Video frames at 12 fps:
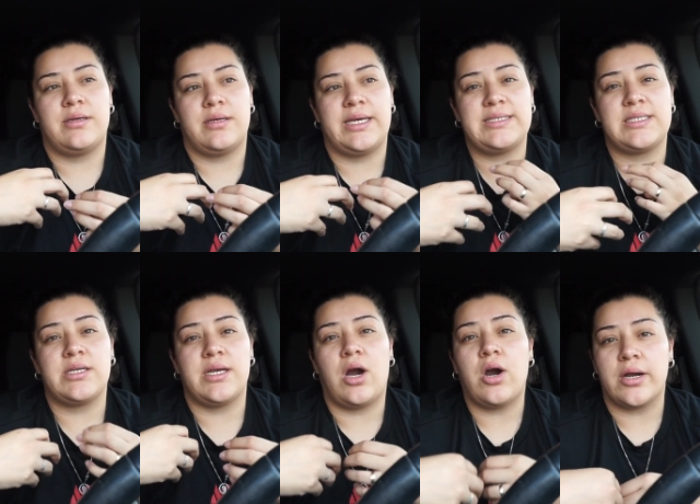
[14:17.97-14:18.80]
it's
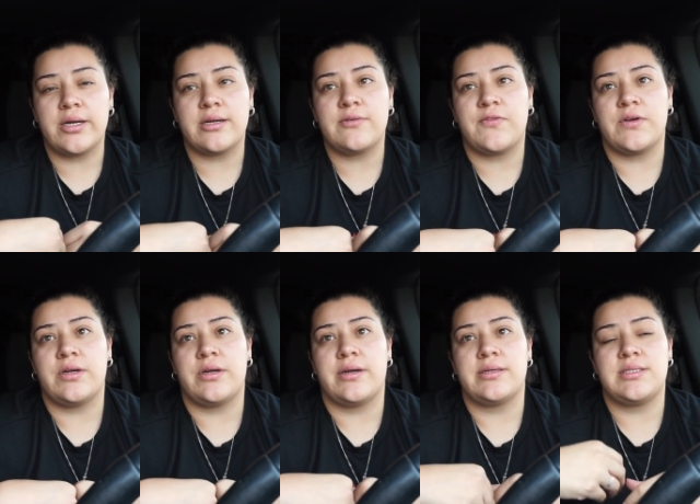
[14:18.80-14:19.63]
harder for
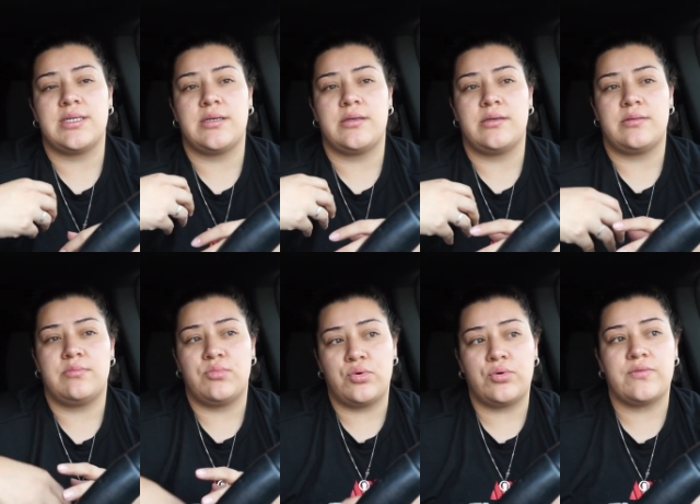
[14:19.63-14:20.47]
her to
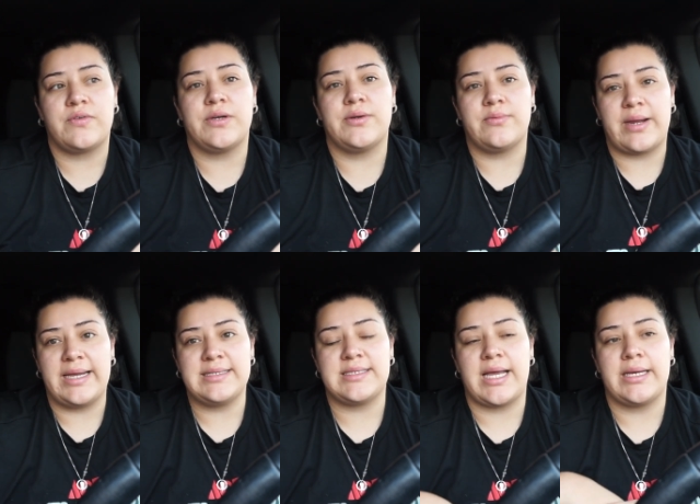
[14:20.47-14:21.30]
move her
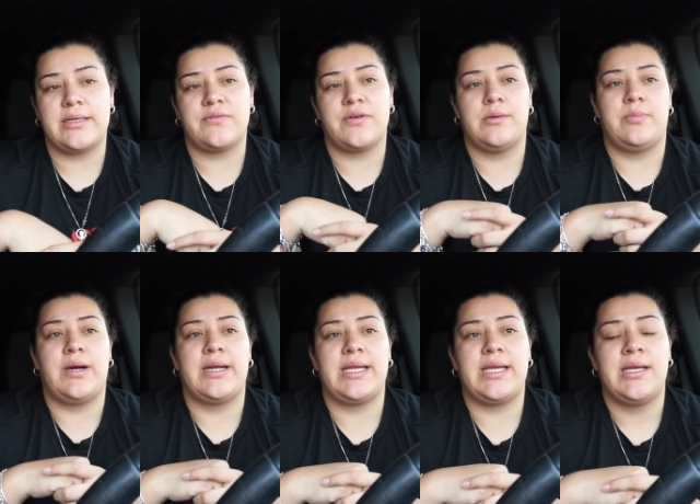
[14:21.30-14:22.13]
right side of her
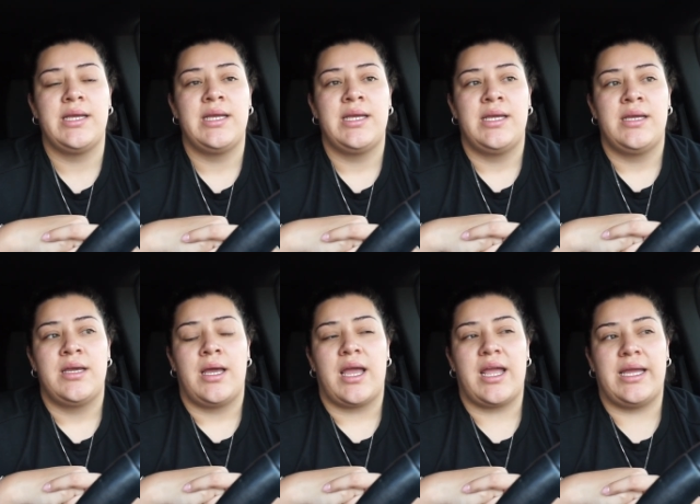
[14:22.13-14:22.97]
body.
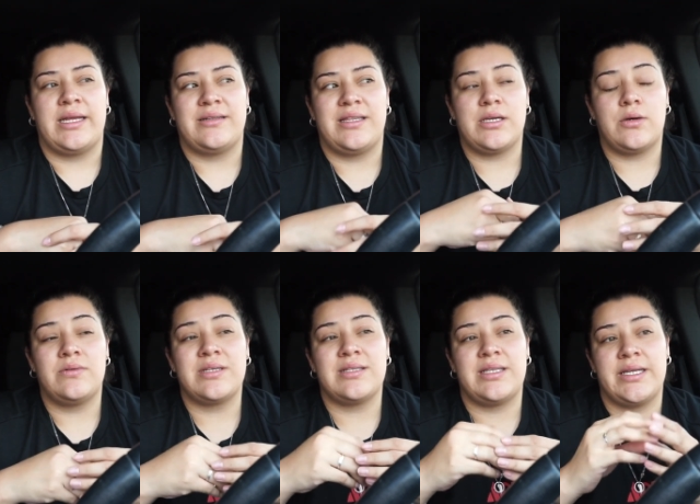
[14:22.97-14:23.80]
And the
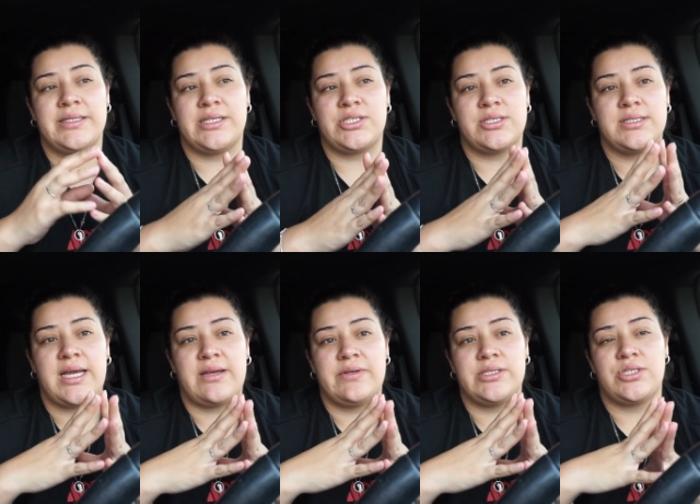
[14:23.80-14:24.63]
only thing that she's
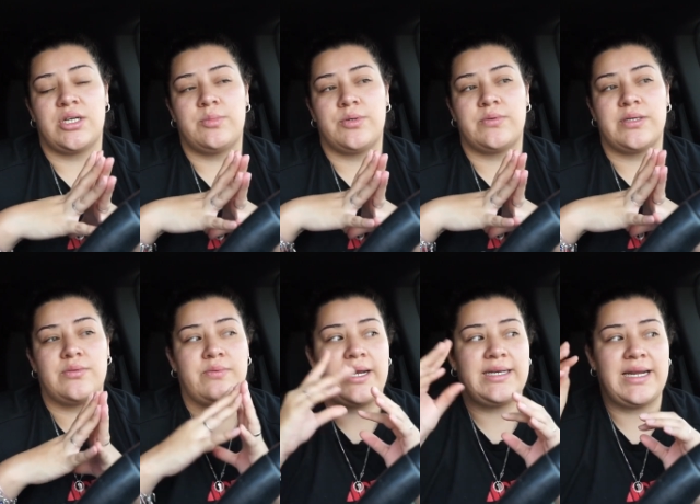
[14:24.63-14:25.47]
having trouble with
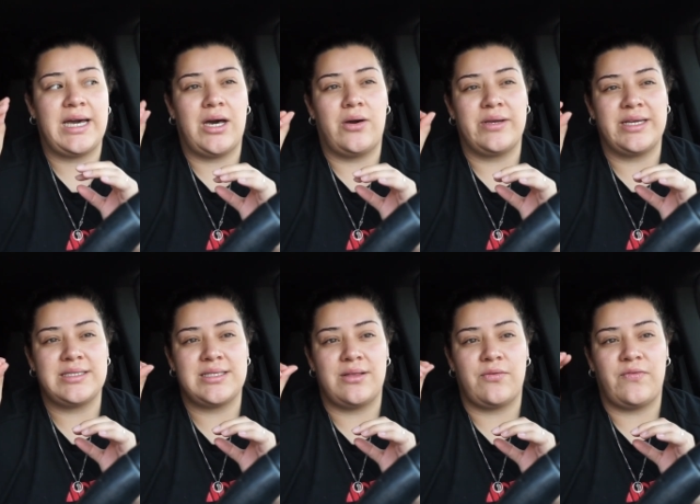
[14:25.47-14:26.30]
right now
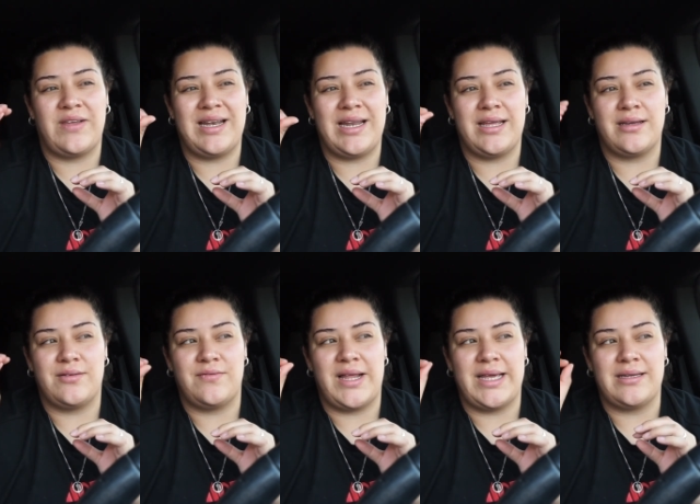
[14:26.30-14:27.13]
is the feeling
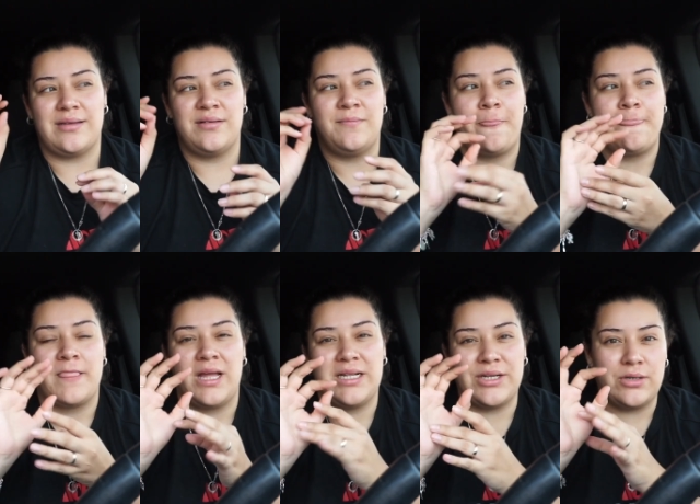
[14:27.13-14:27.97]
of like
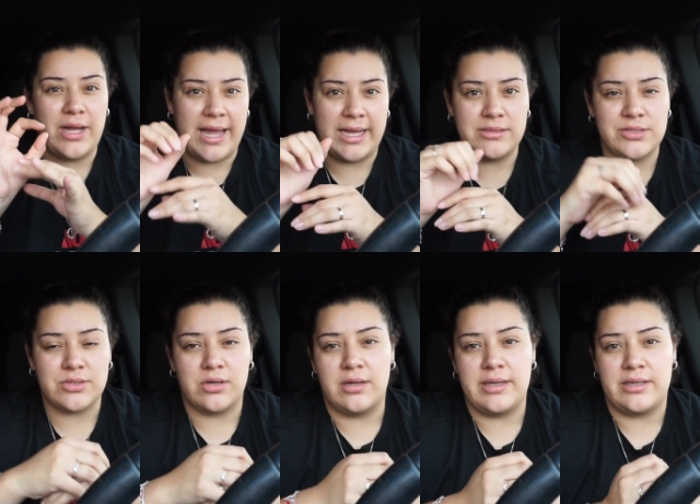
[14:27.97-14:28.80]
little ants
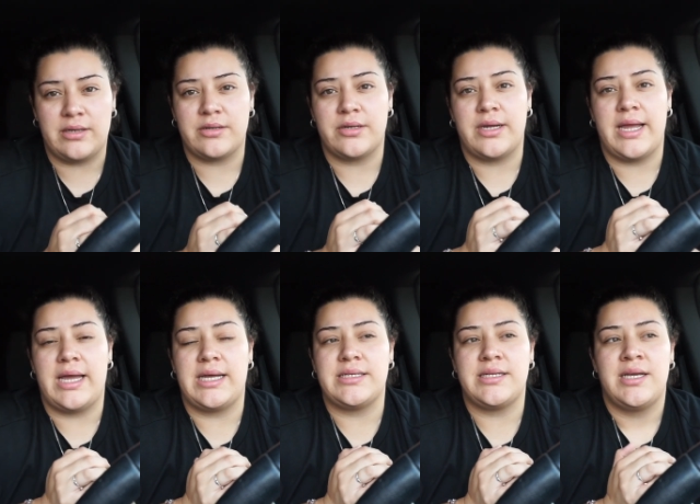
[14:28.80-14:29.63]
crawling on her
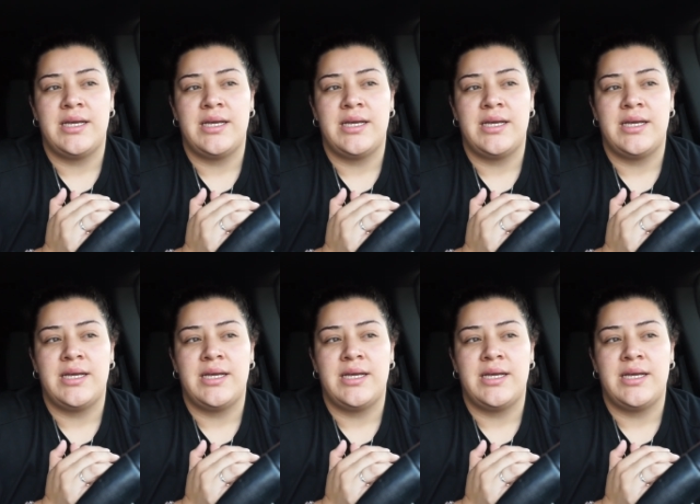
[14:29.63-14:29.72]
hand,